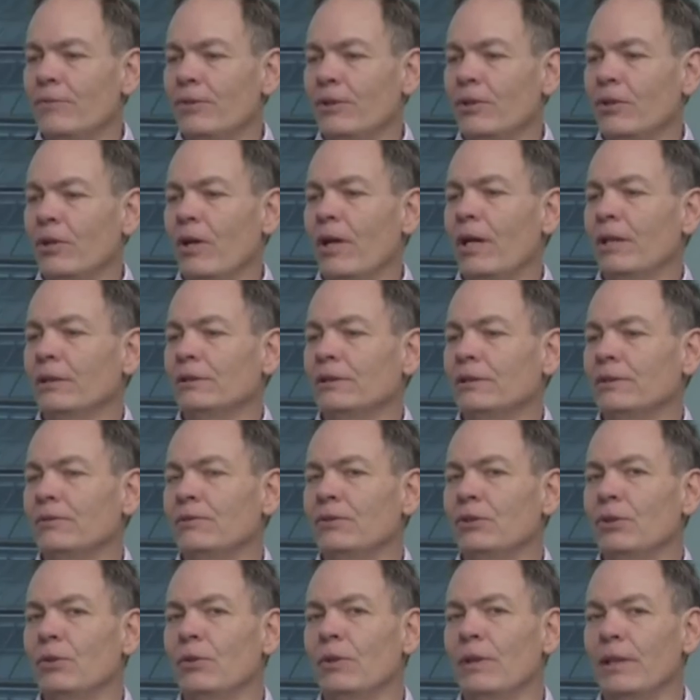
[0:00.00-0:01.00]
the cost of
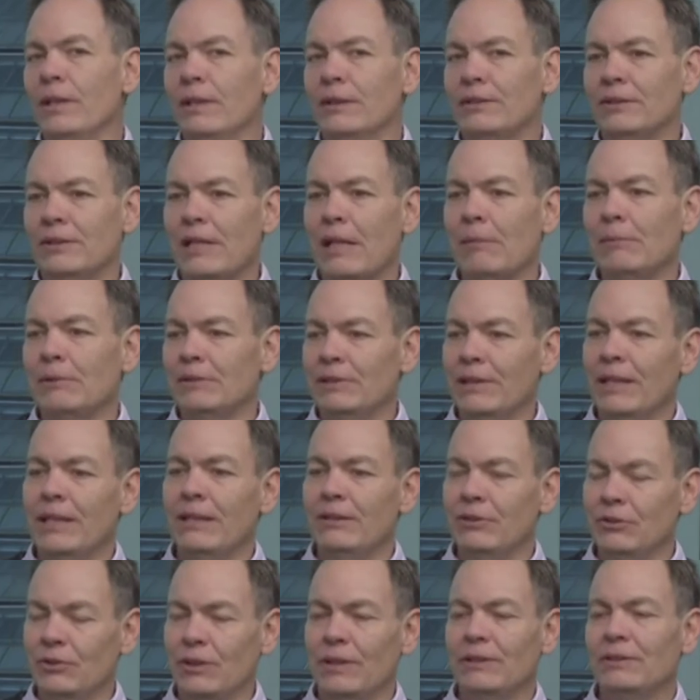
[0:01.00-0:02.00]
doing a
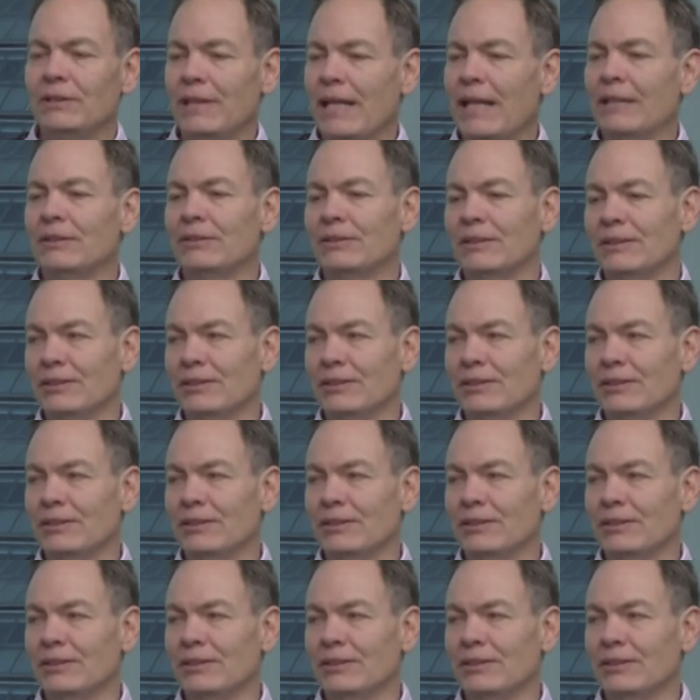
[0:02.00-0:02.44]
simultaneous transaction